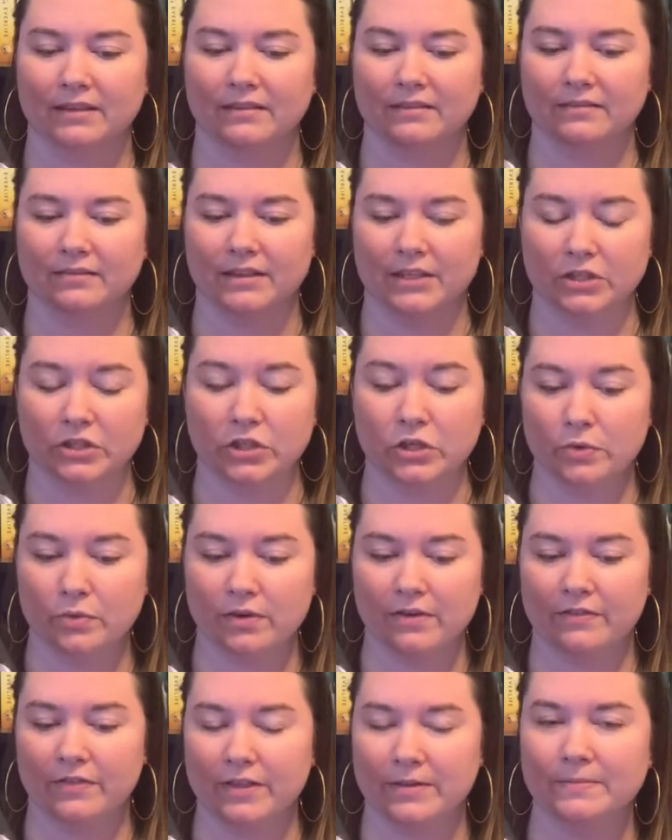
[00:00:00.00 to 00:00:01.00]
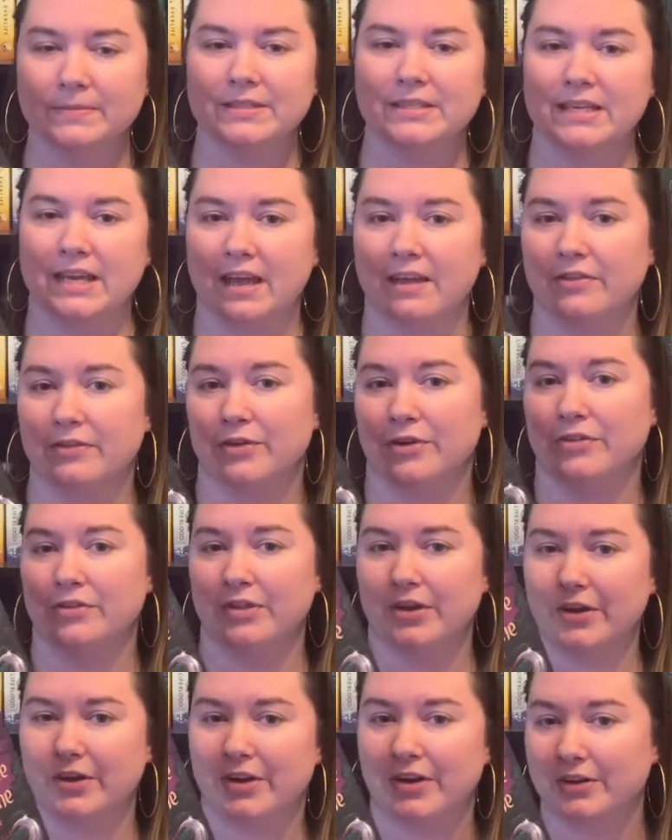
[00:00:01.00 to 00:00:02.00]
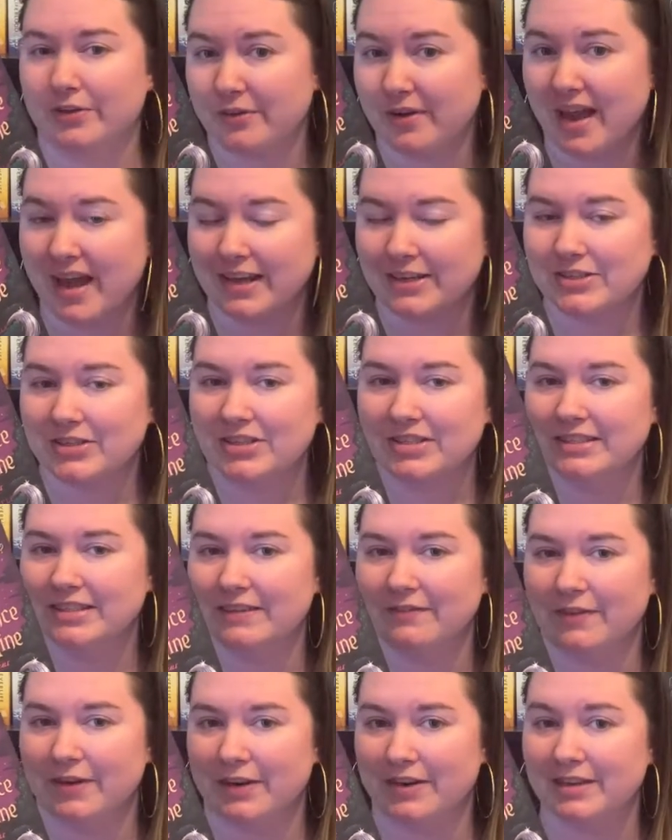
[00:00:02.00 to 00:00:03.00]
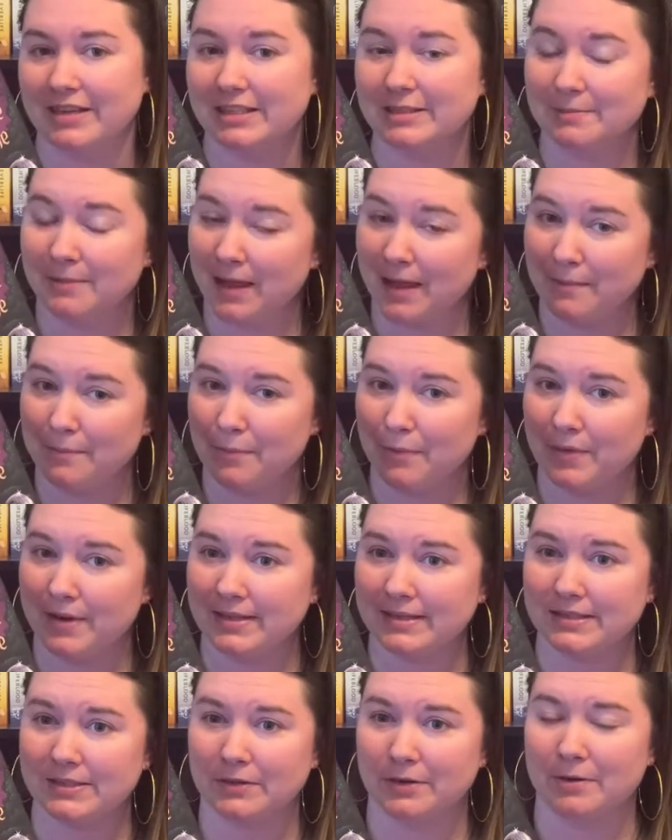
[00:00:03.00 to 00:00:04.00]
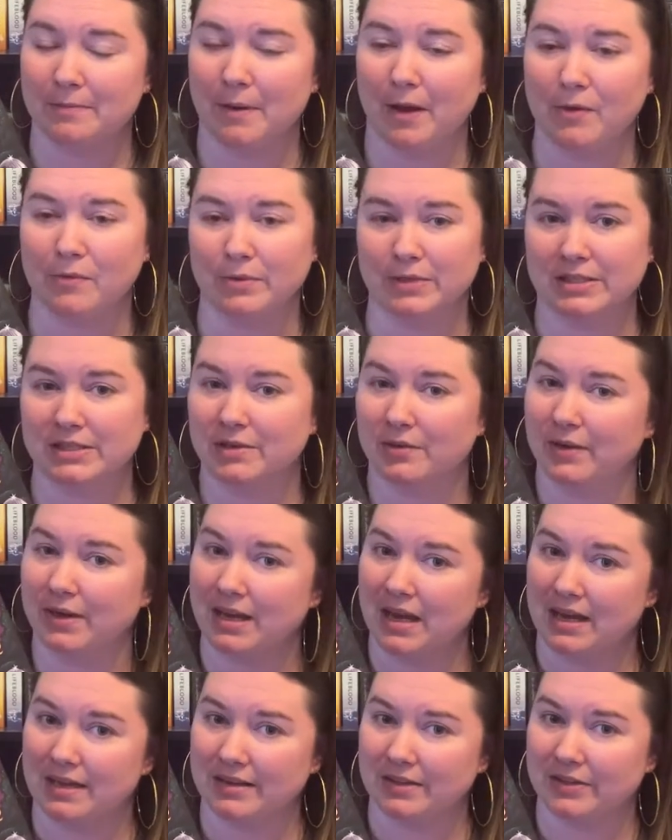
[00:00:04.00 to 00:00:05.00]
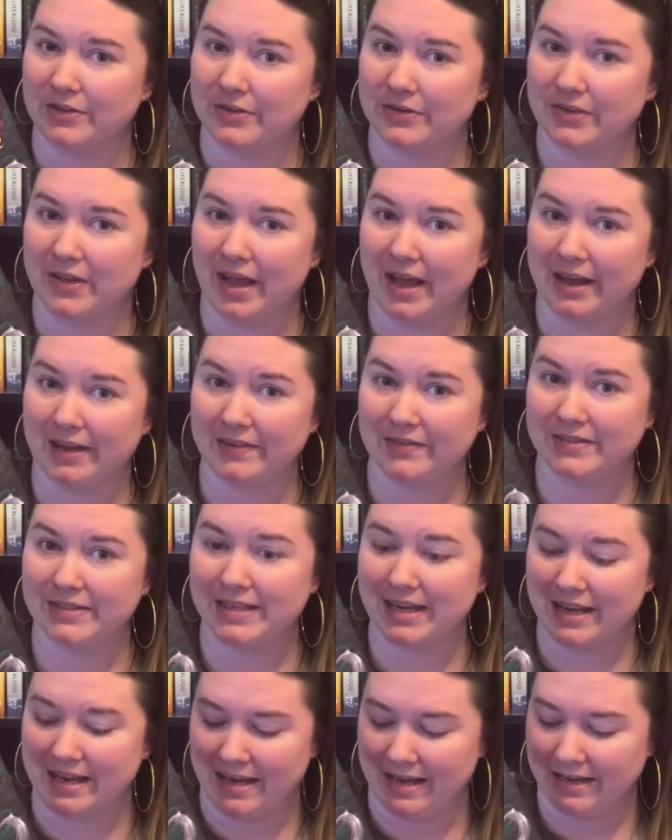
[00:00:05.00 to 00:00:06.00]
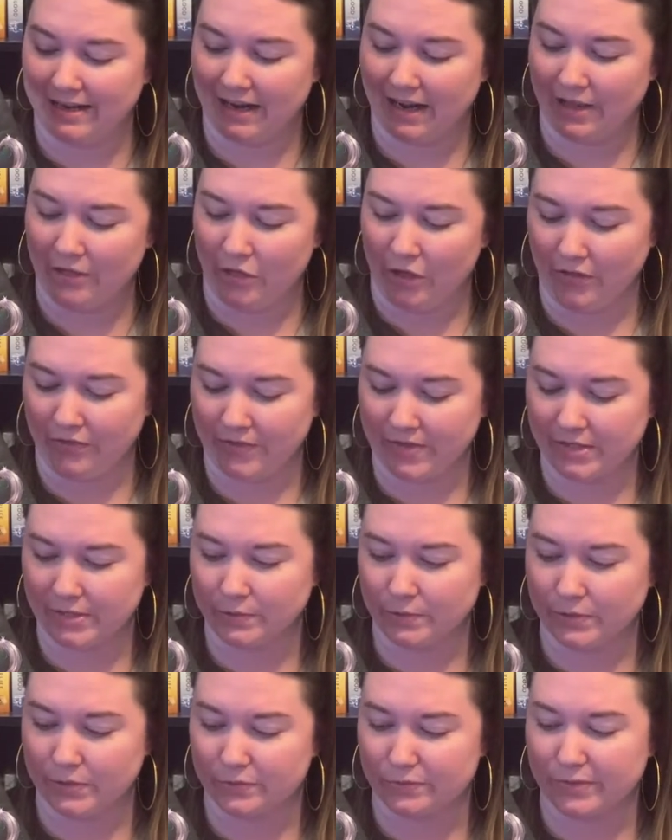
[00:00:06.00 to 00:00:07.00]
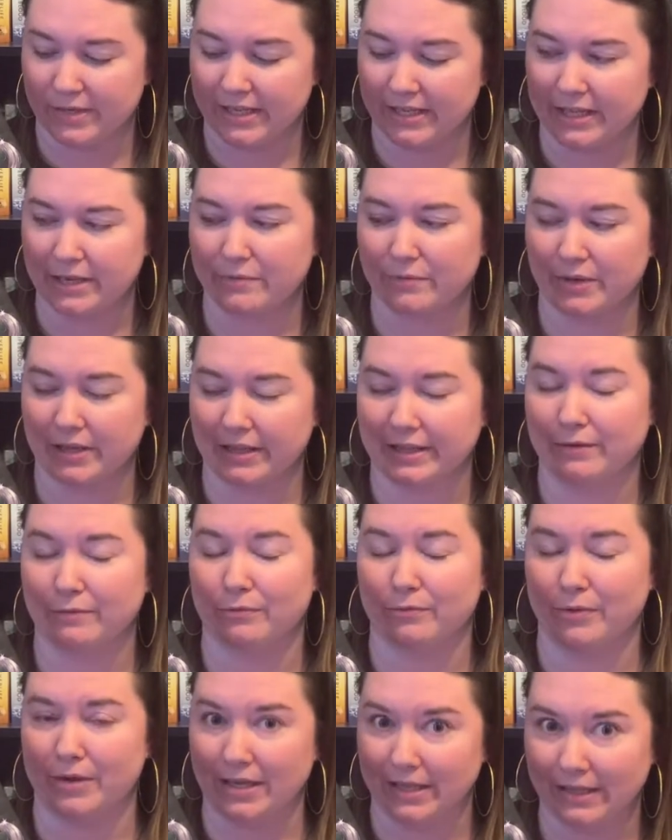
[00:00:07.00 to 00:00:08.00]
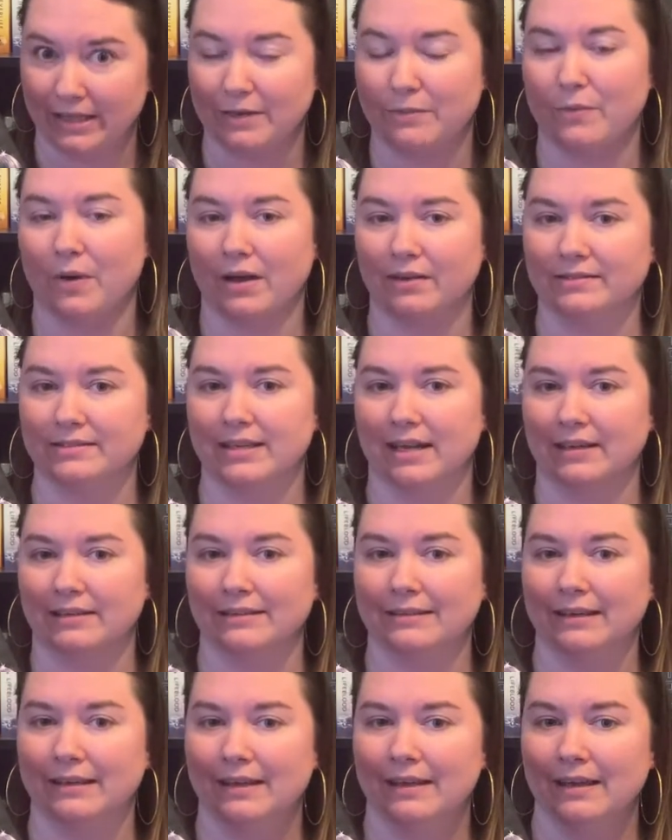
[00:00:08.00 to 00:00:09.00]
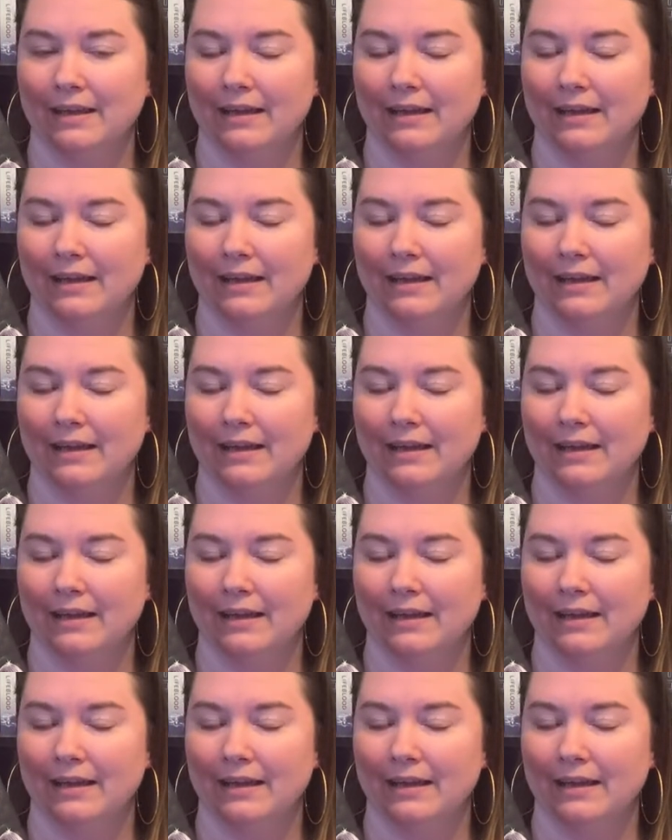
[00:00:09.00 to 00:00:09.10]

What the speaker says: the two of them together and their interactions at various plot points are about what's going on in their lives. And I thought this was really, really, really well done.